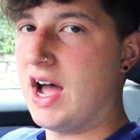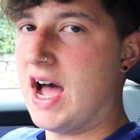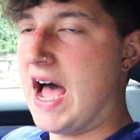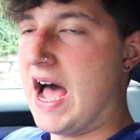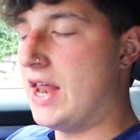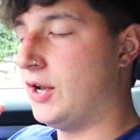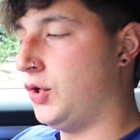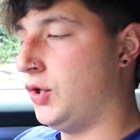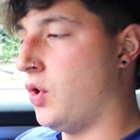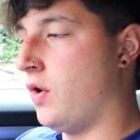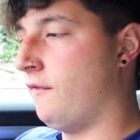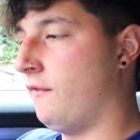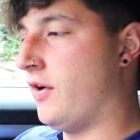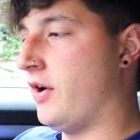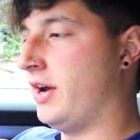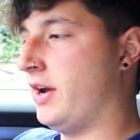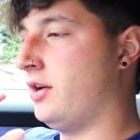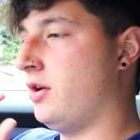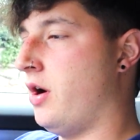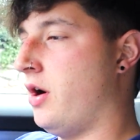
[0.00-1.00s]
at and not
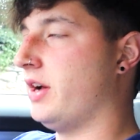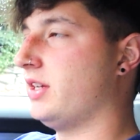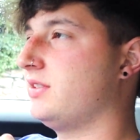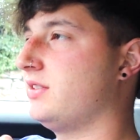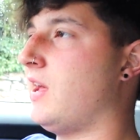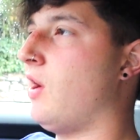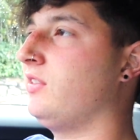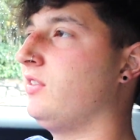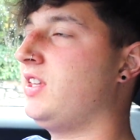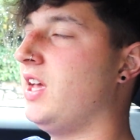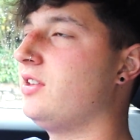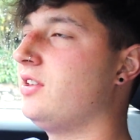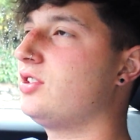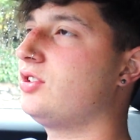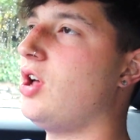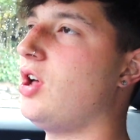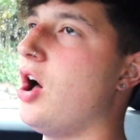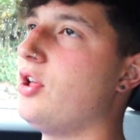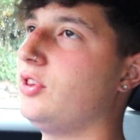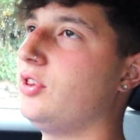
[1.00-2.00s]
very nice. Now I did
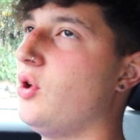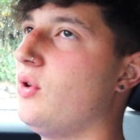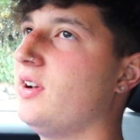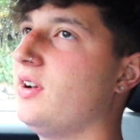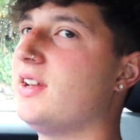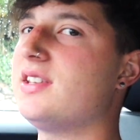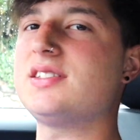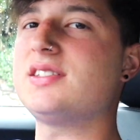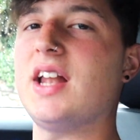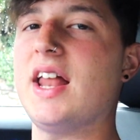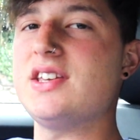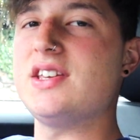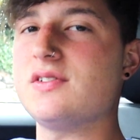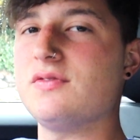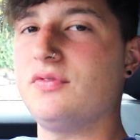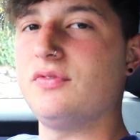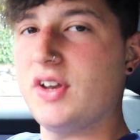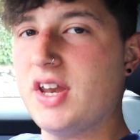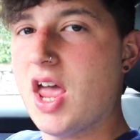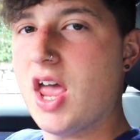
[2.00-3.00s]
start doing an
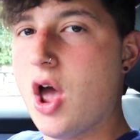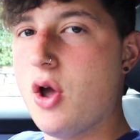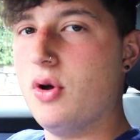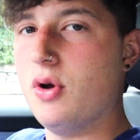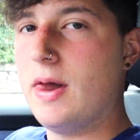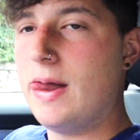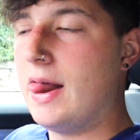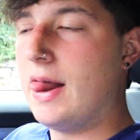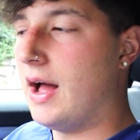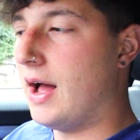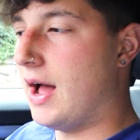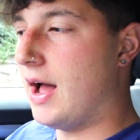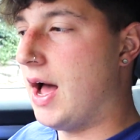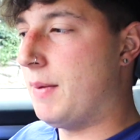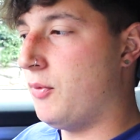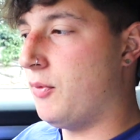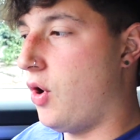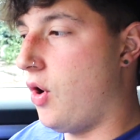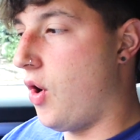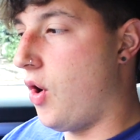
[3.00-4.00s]
installation video
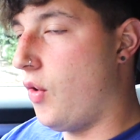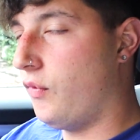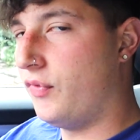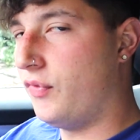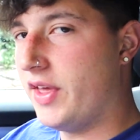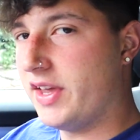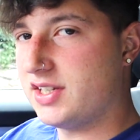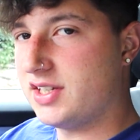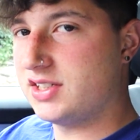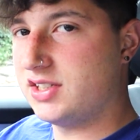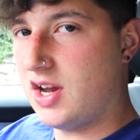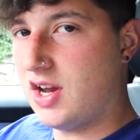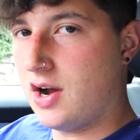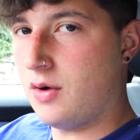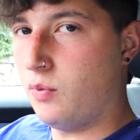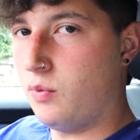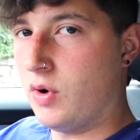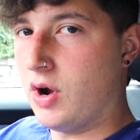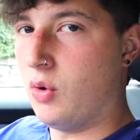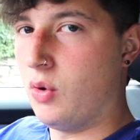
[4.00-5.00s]
of this
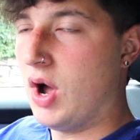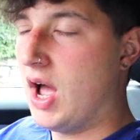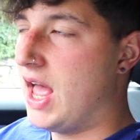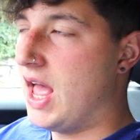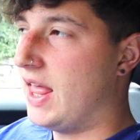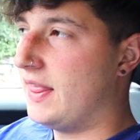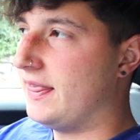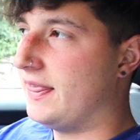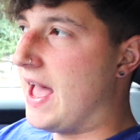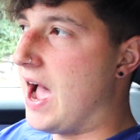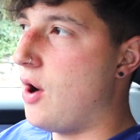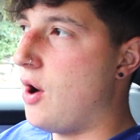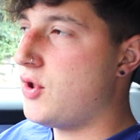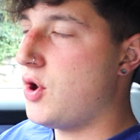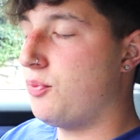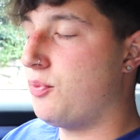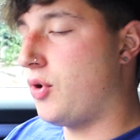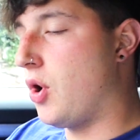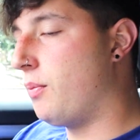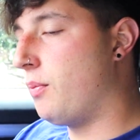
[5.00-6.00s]
steering wheel. Now
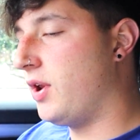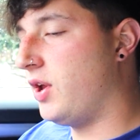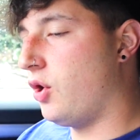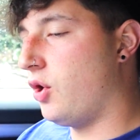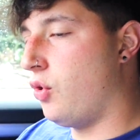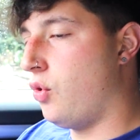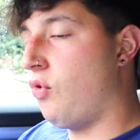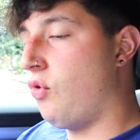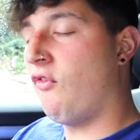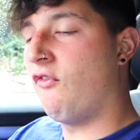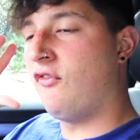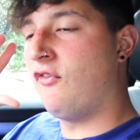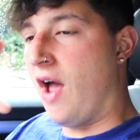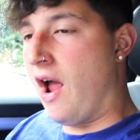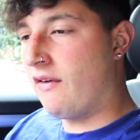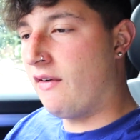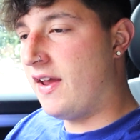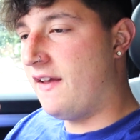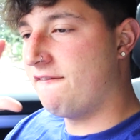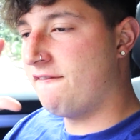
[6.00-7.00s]
you're probably all
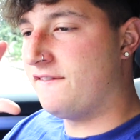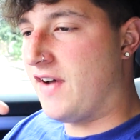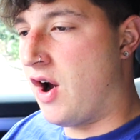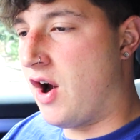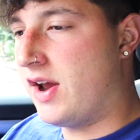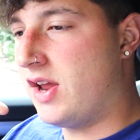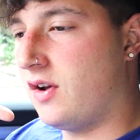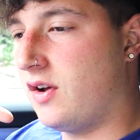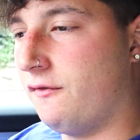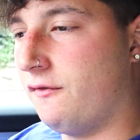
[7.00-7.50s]
very